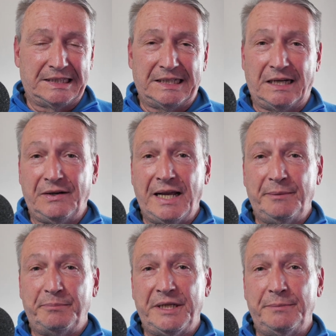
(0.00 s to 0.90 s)
All
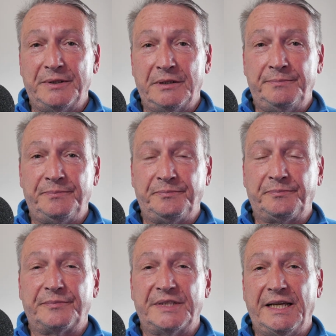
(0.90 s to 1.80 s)
right, people.
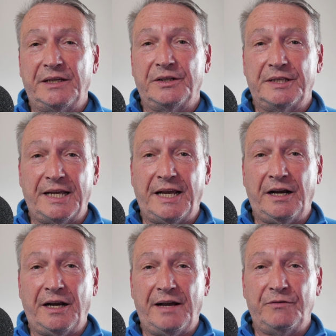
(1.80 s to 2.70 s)
Take good
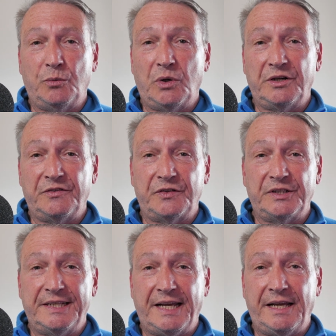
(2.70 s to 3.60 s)
care. Have a wonderful
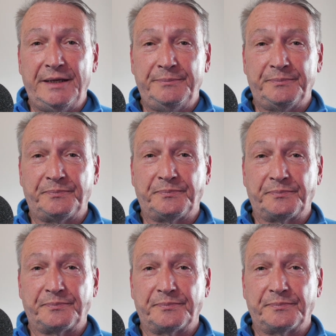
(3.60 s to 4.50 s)
day.
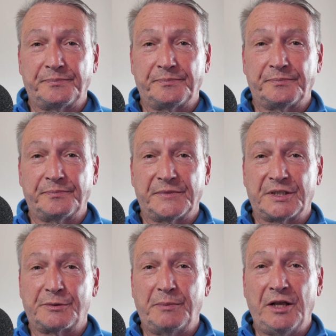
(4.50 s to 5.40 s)

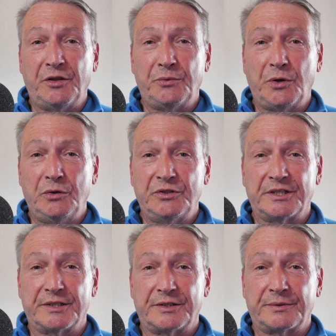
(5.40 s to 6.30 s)
Smell the
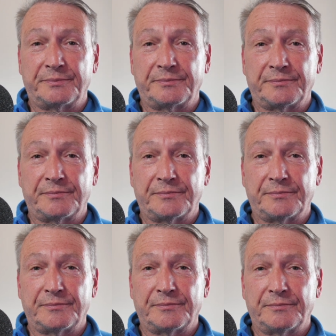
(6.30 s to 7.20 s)
roses.
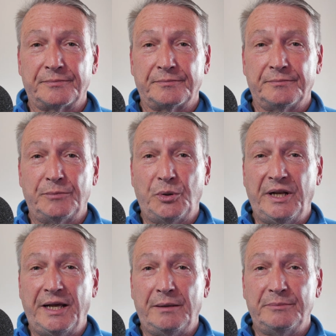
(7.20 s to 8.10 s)

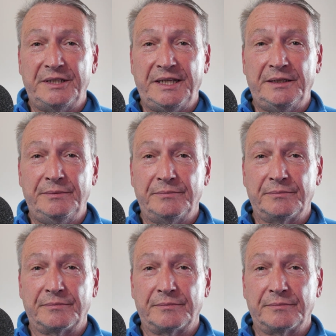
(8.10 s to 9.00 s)
Bouillante.
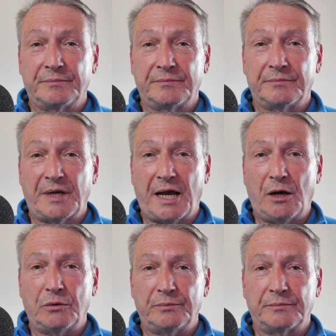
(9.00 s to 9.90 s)

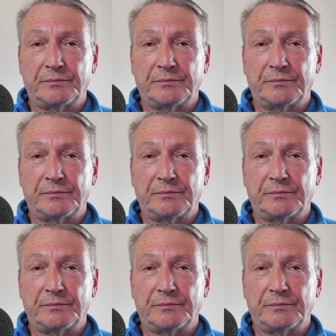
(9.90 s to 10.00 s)
Out.